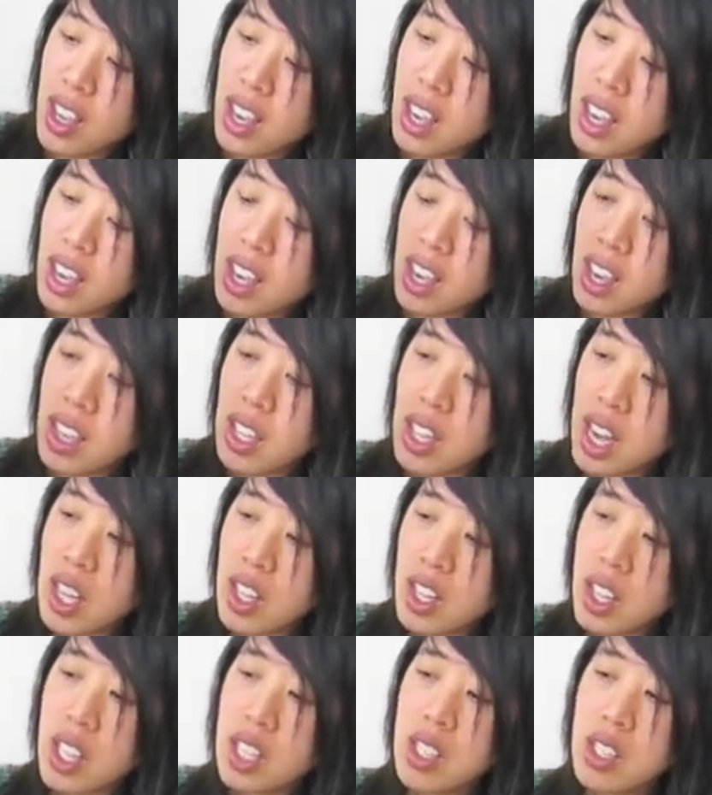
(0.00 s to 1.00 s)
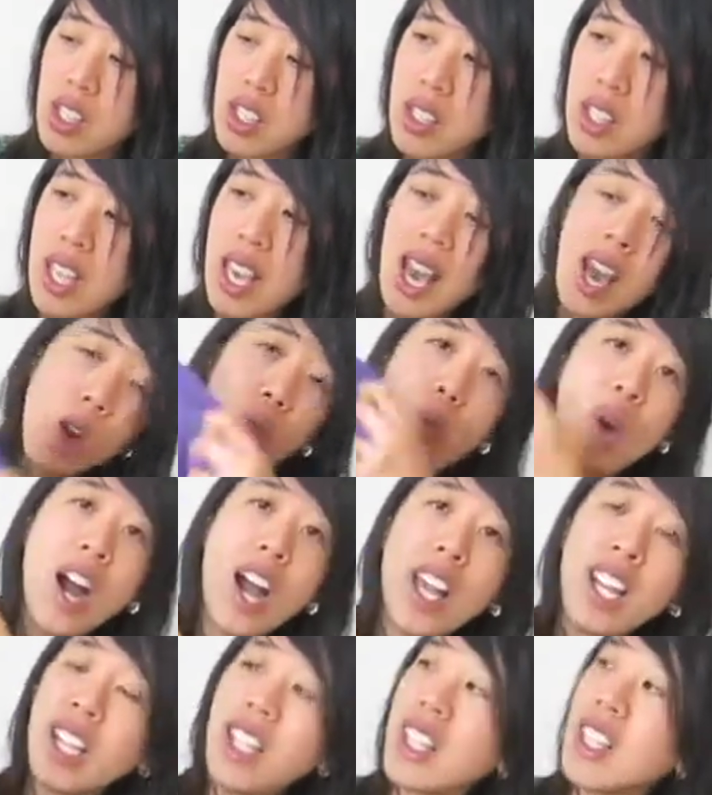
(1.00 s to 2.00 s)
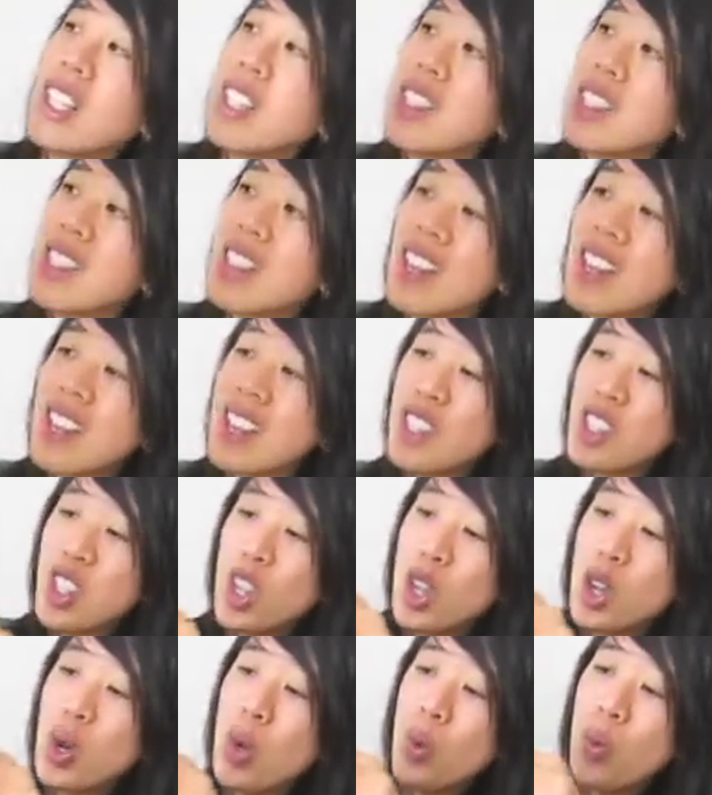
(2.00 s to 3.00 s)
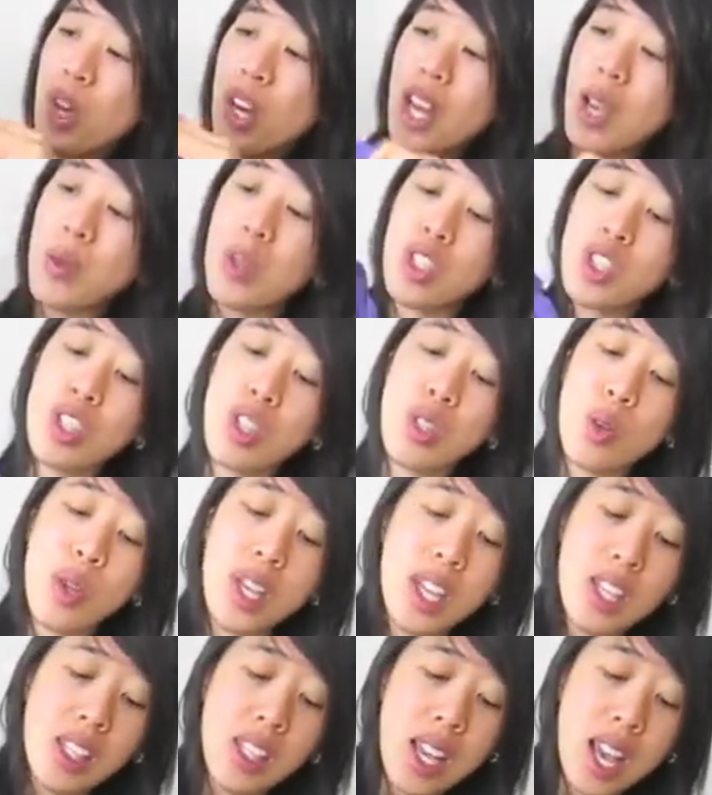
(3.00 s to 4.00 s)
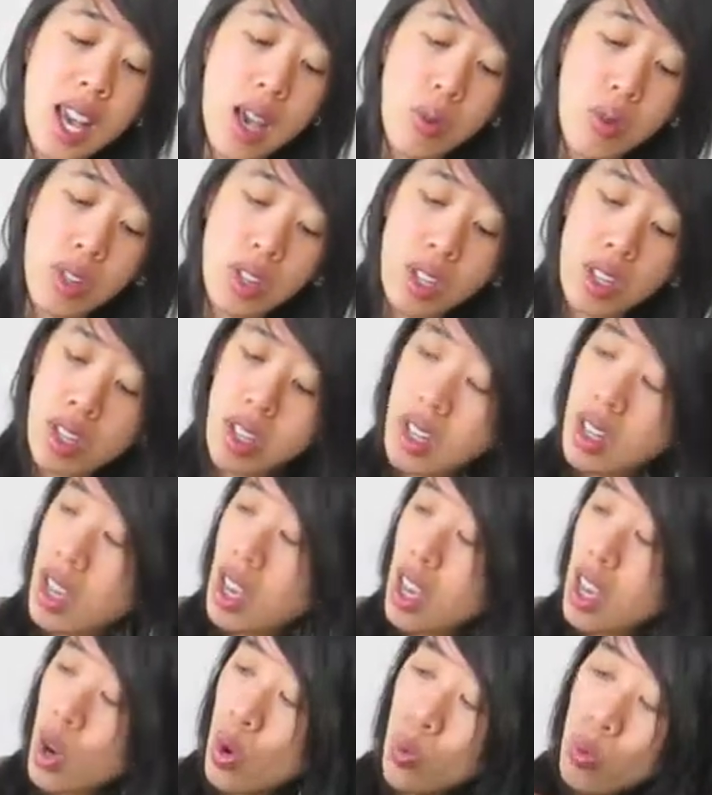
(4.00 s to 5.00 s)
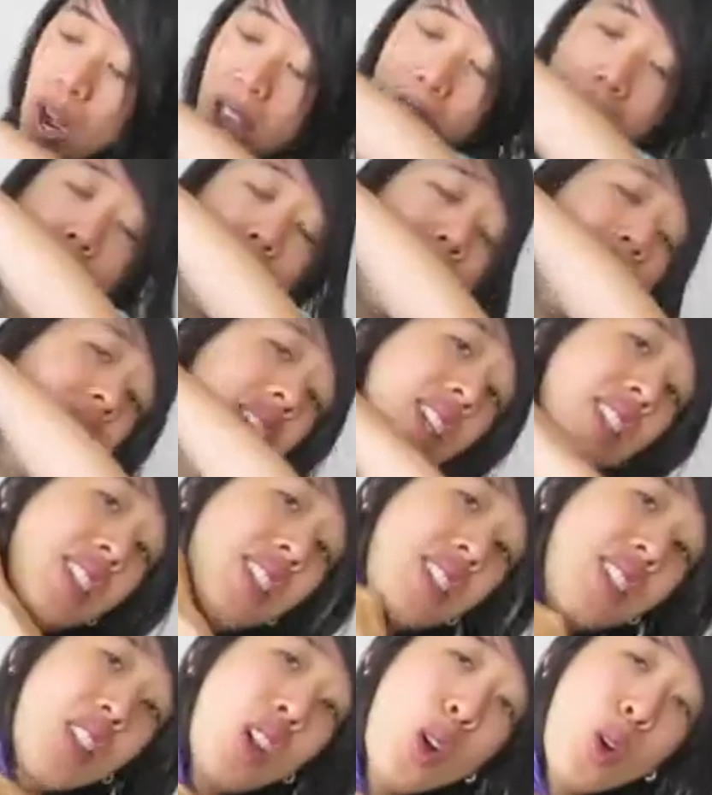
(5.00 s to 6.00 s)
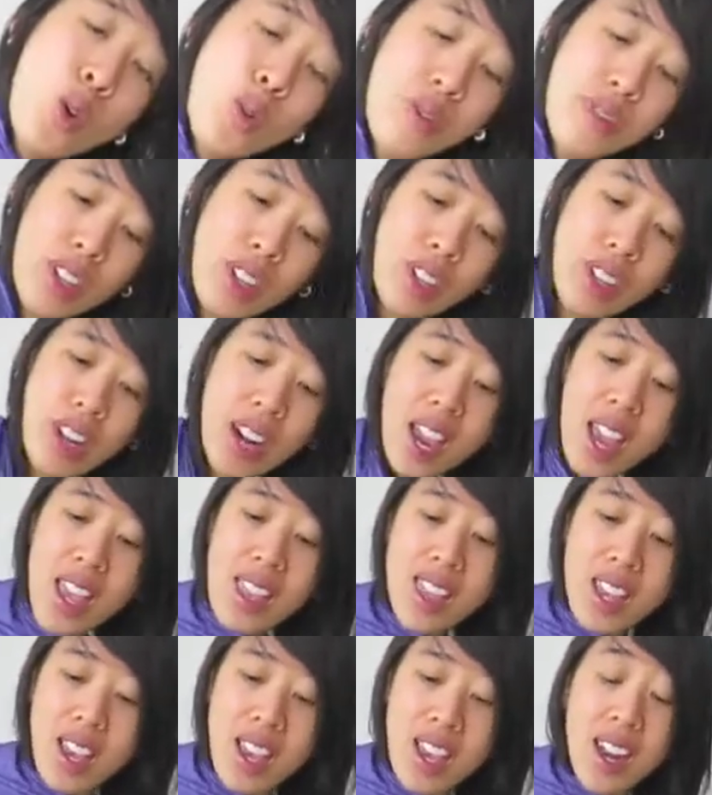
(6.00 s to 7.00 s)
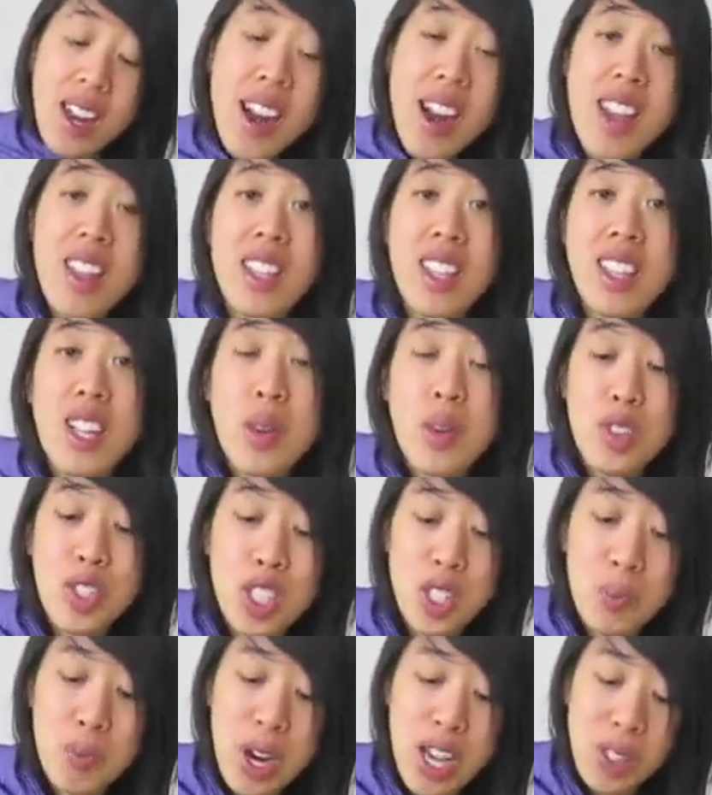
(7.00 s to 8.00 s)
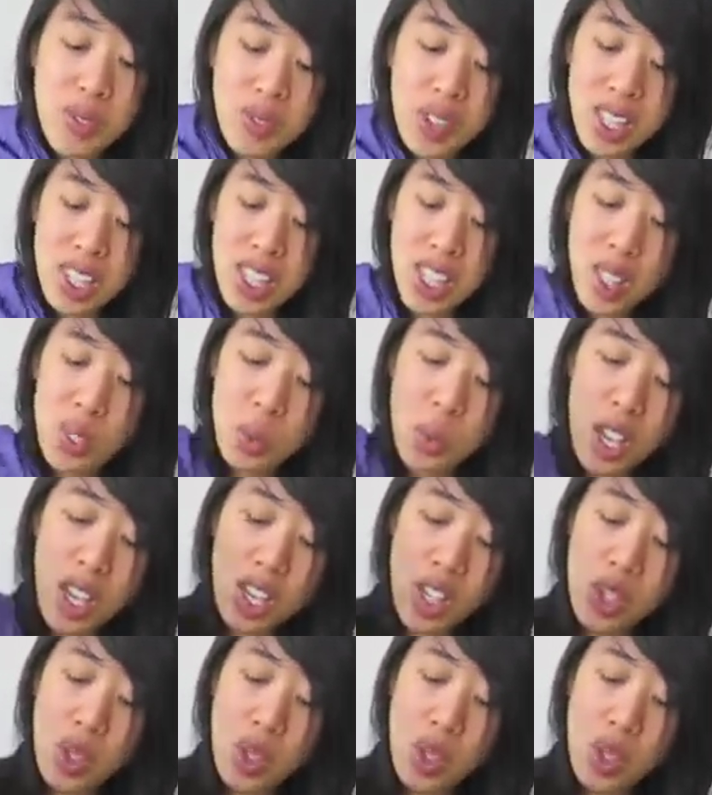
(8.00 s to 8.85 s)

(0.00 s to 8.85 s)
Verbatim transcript: And this, see how wide it is? So what I would do is I would wrap this over and then and then I would just breastfeed this way.